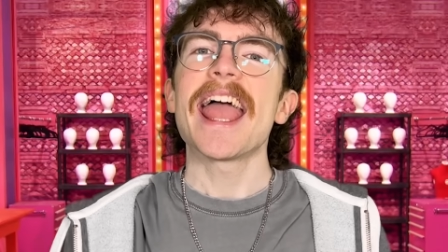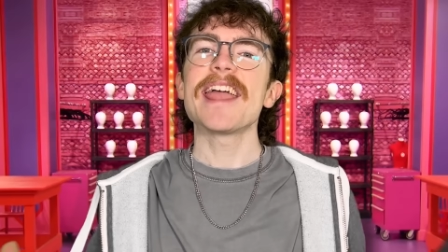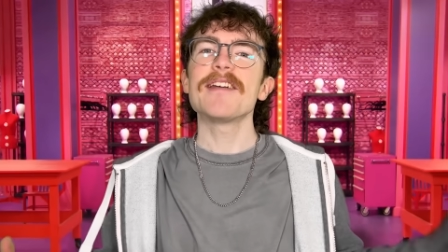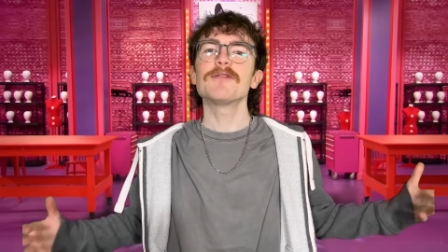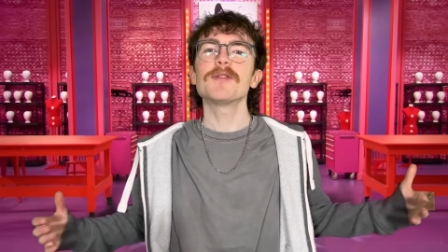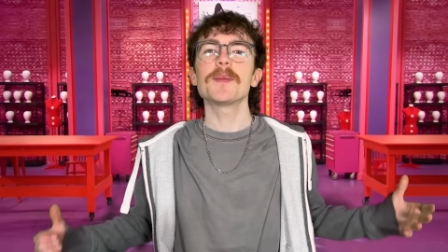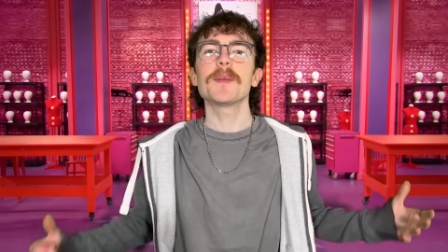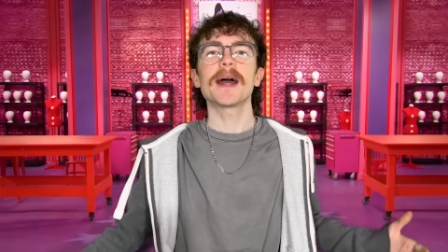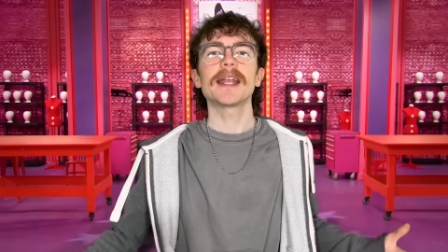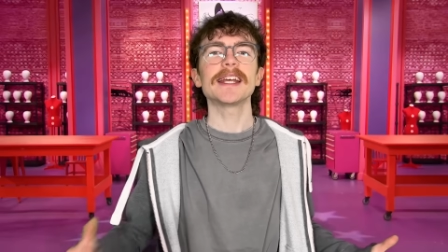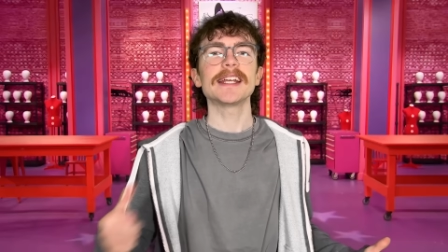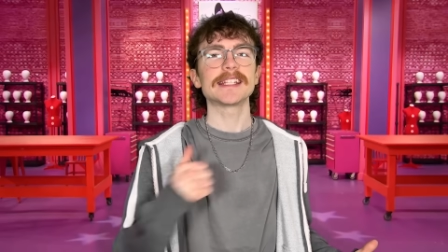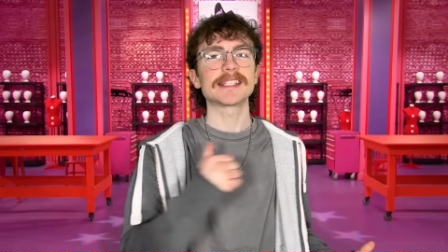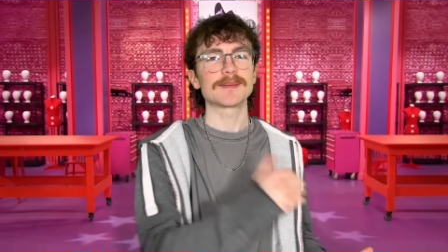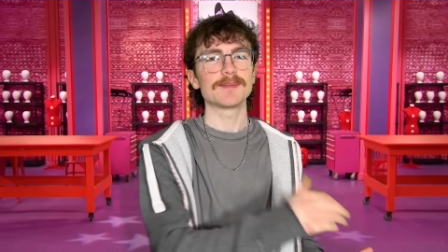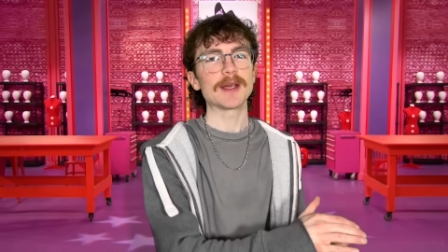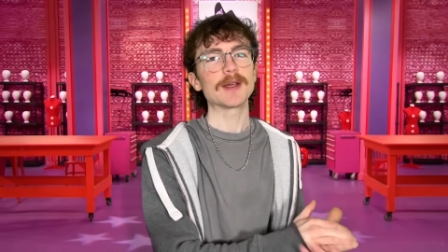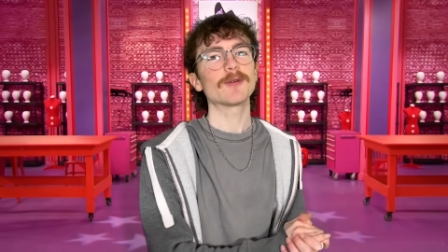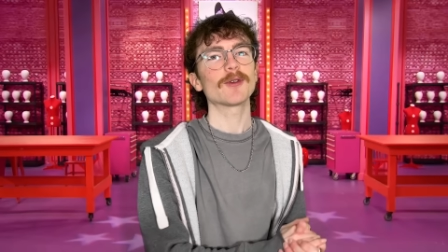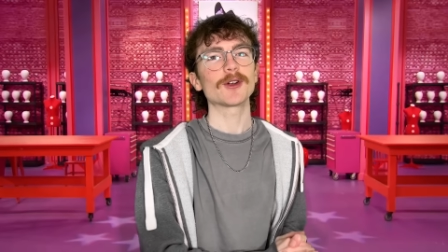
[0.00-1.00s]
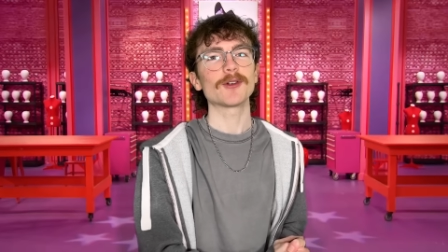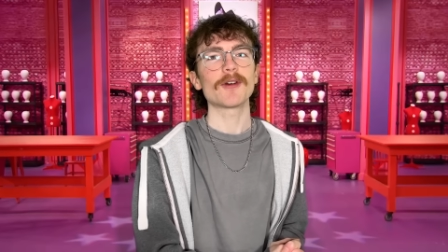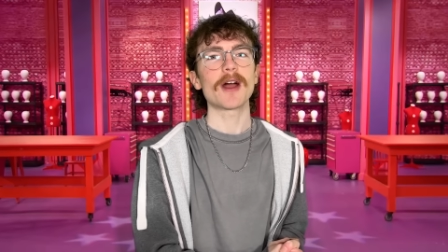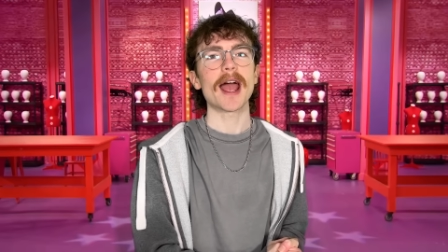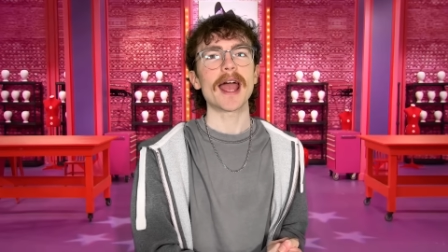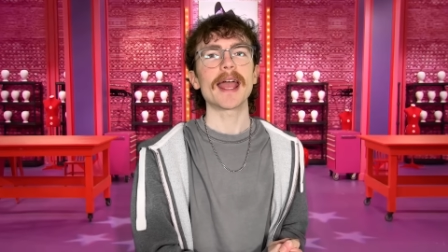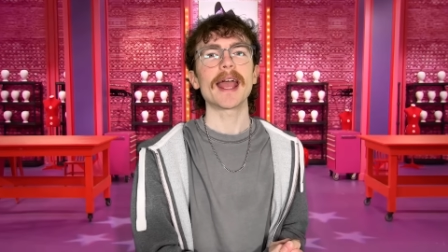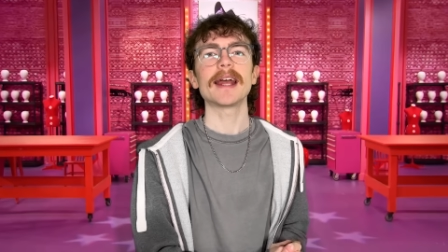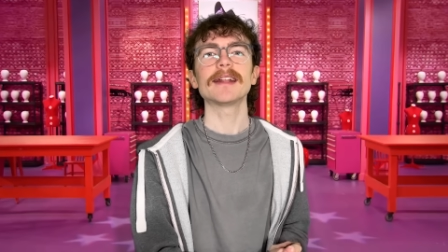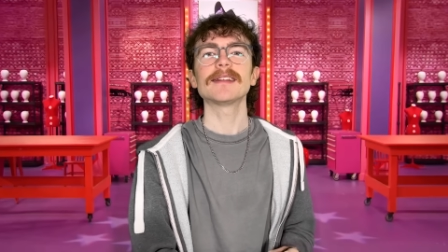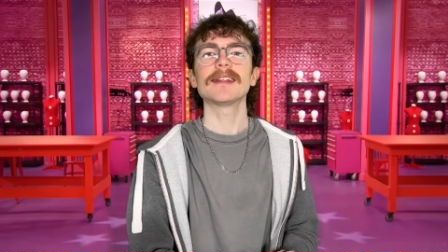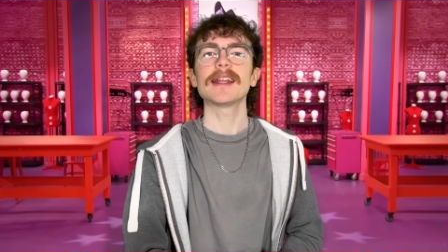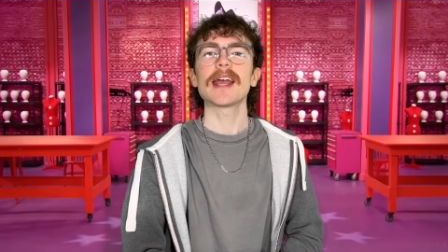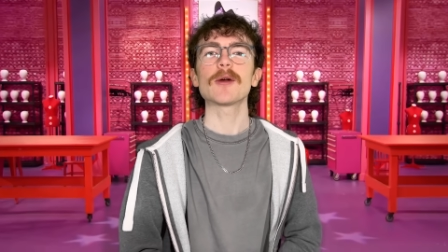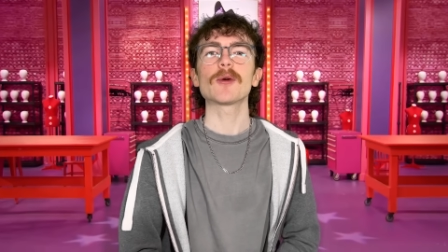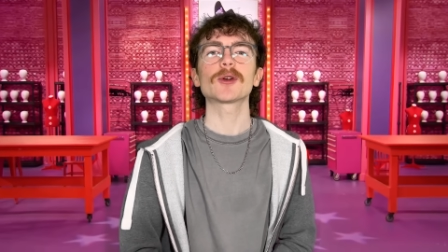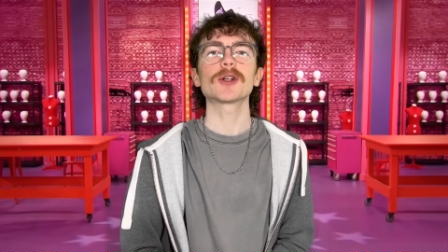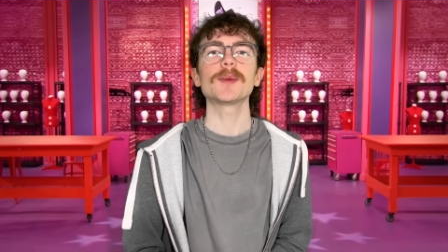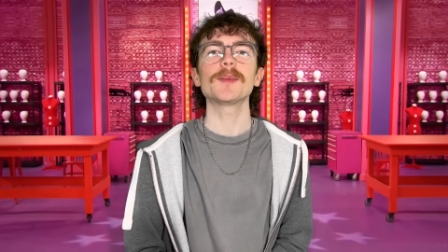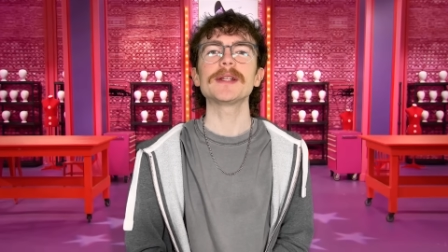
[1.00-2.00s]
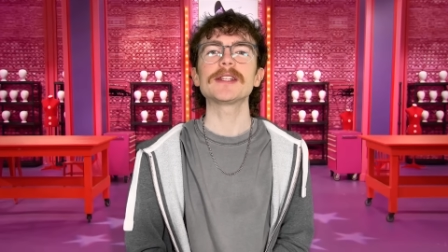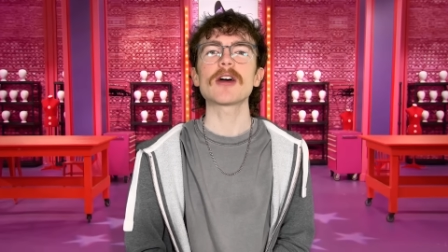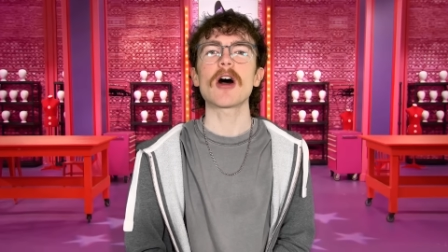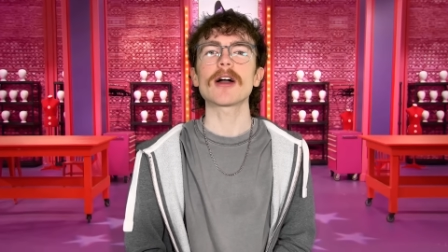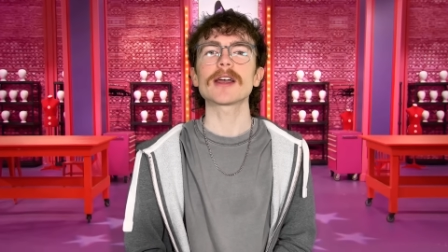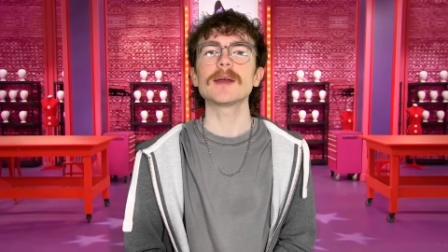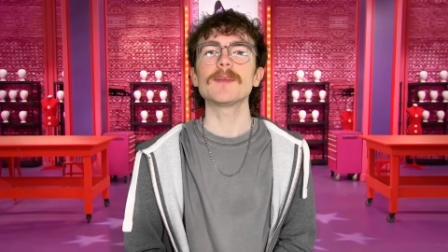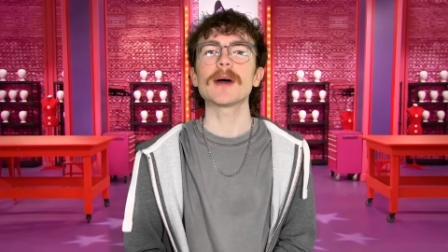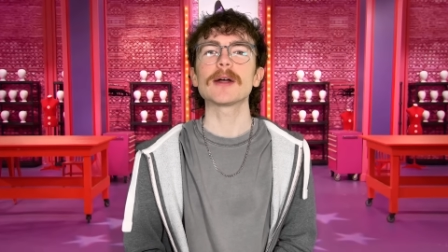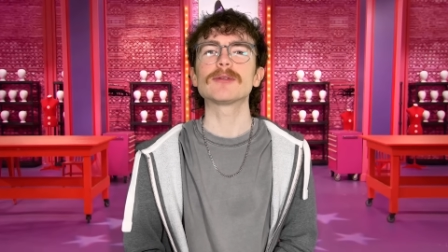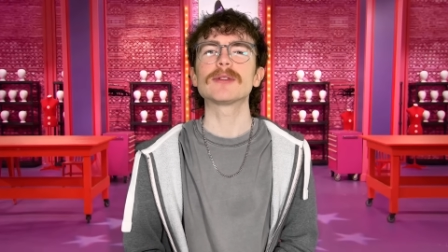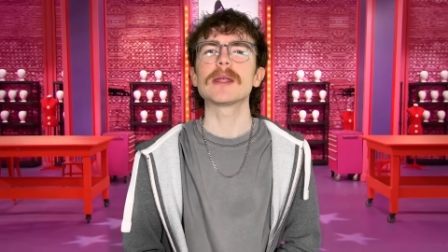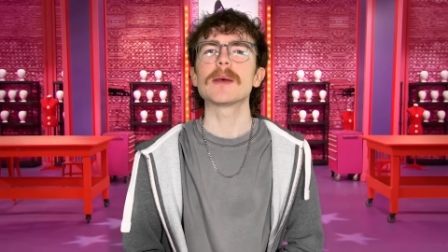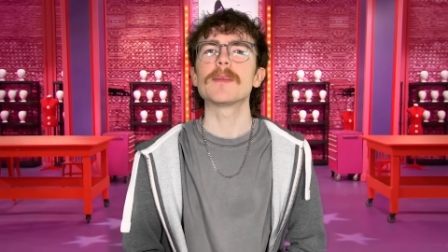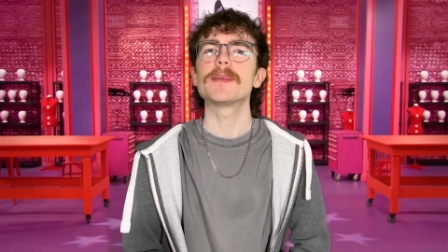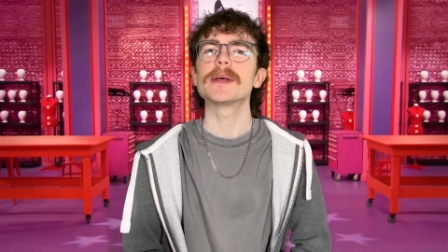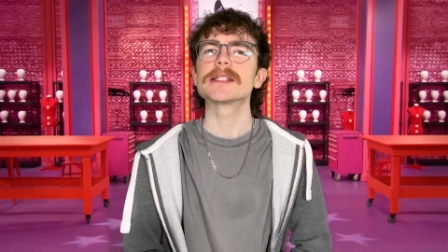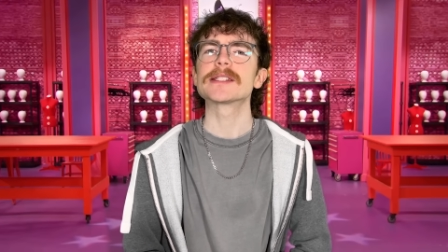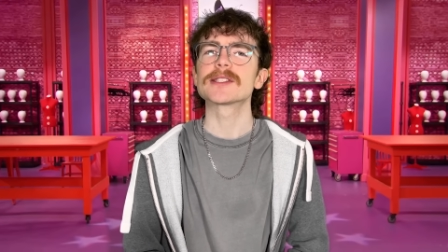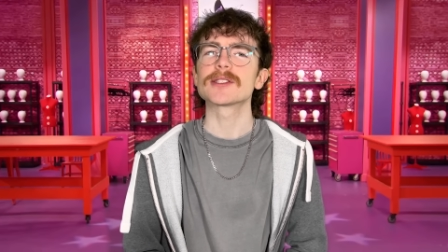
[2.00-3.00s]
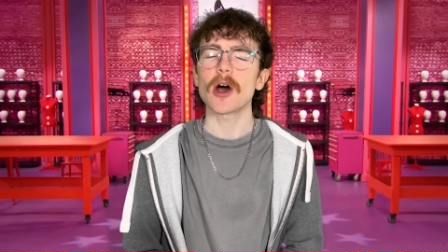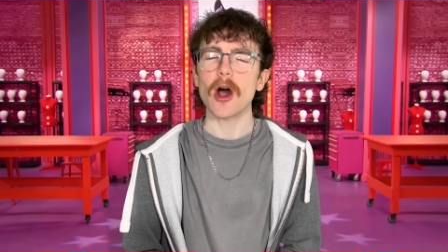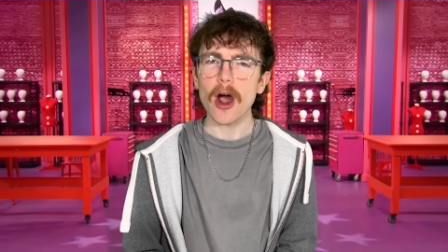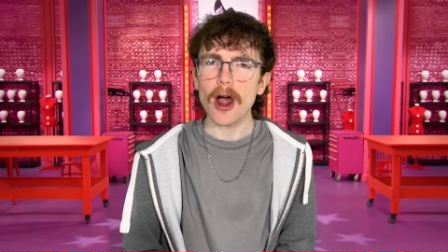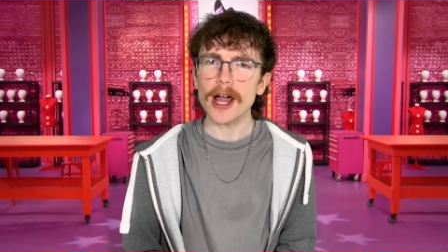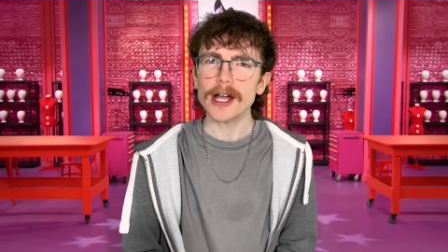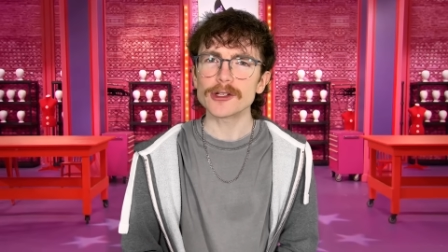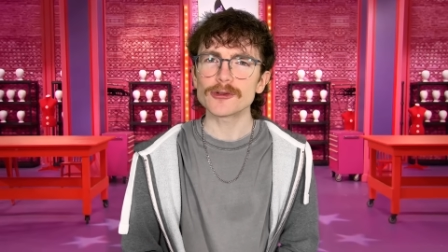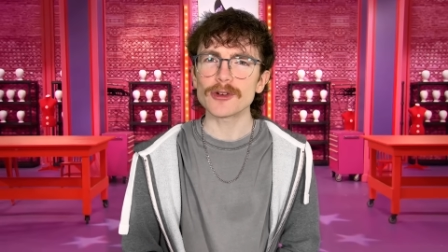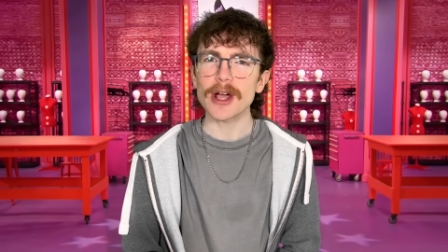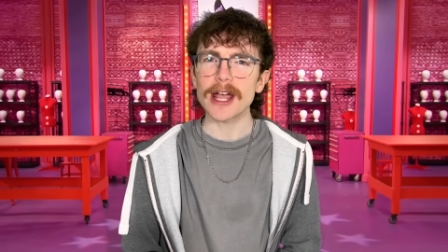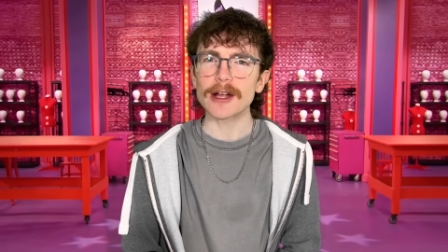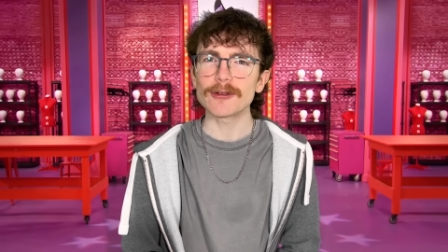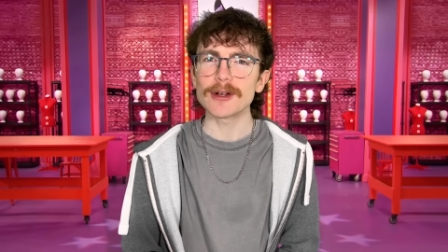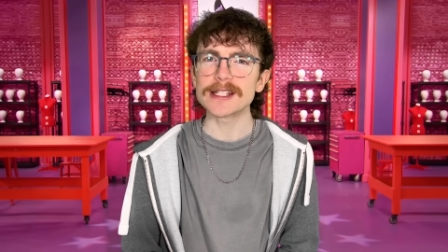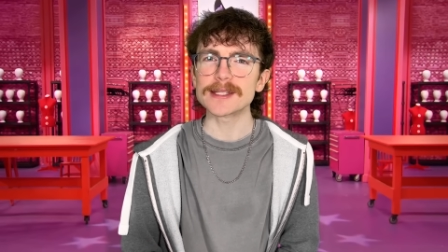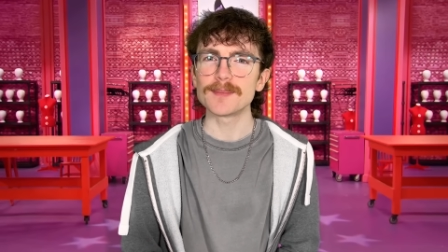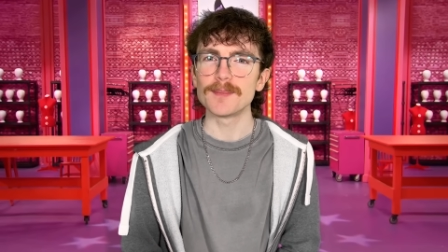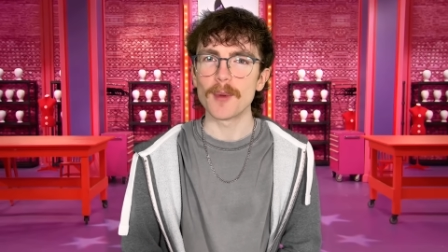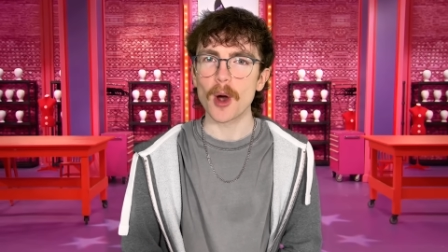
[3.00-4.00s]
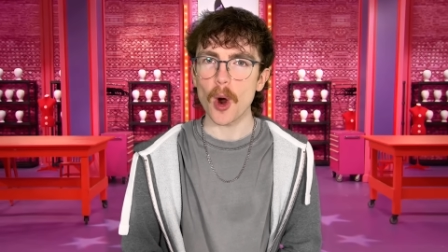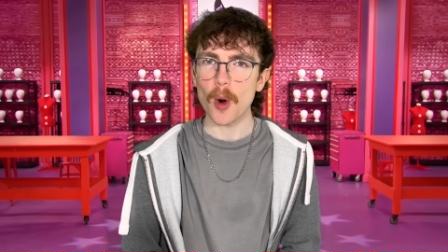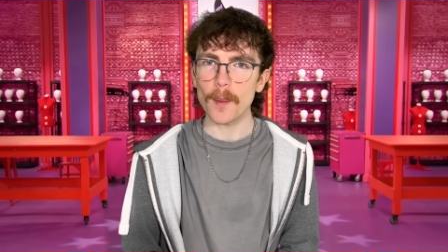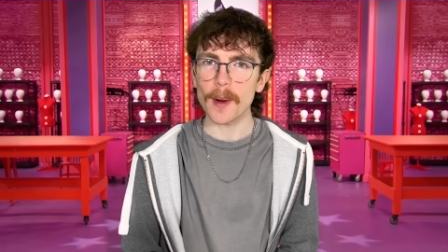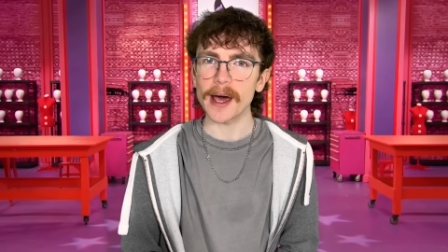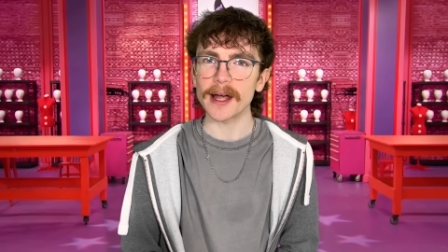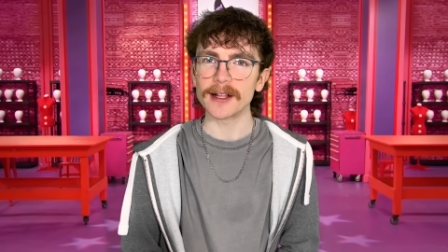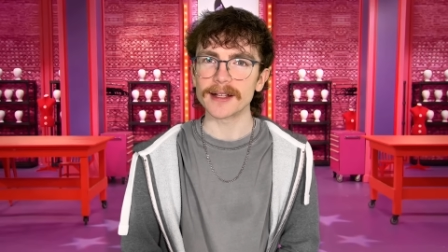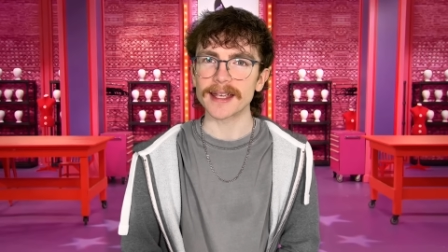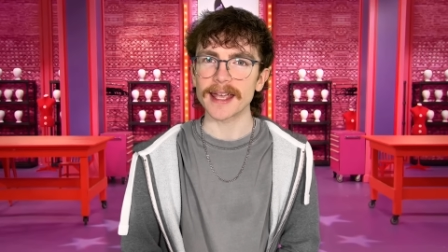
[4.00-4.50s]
Hey everybody, it's me, RunnerEye, and today we're gonna be talking about the bizarre Drag Race mobile